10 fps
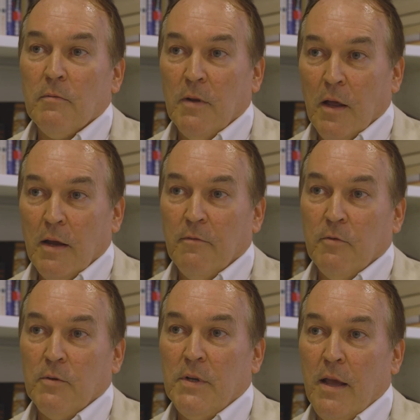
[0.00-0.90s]
for life
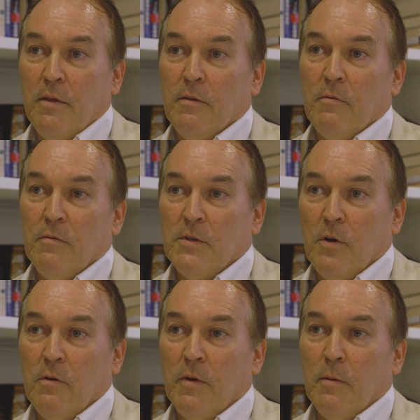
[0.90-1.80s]
or death
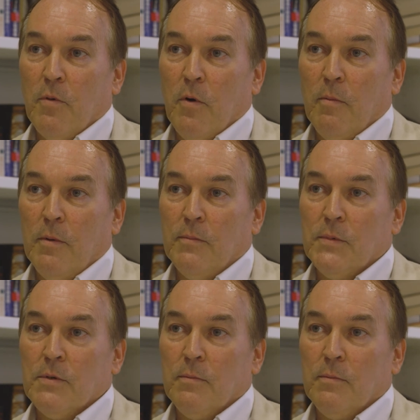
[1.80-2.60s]
resolving problems.